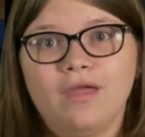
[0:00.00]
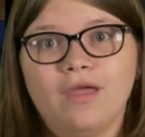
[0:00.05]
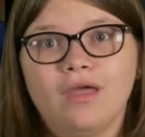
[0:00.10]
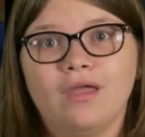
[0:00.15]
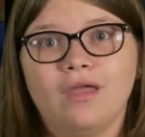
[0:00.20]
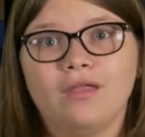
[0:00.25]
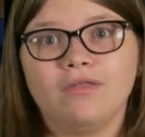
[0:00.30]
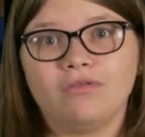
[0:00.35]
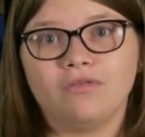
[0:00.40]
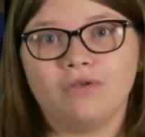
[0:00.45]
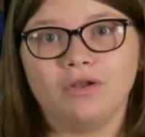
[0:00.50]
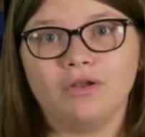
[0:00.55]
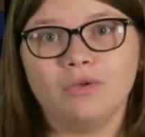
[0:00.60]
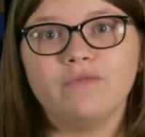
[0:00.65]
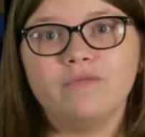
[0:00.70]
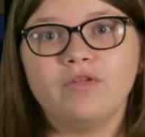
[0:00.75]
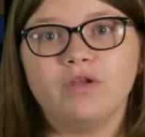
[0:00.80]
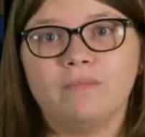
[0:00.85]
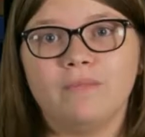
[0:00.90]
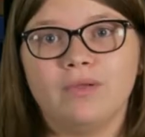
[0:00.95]
It started with
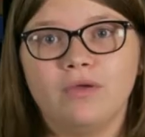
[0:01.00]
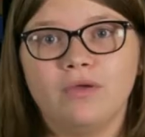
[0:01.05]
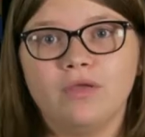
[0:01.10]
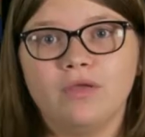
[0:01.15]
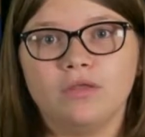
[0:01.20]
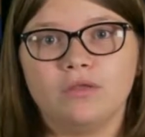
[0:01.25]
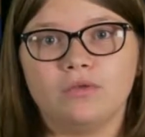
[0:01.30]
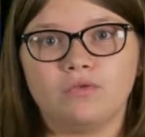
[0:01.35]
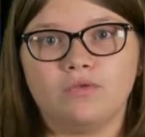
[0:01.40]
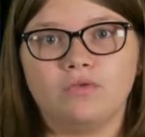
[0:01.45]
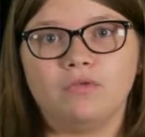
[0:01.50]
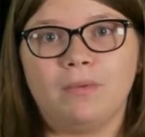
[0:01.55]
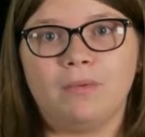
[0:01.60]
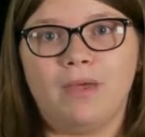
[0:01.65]
an American U-2 spy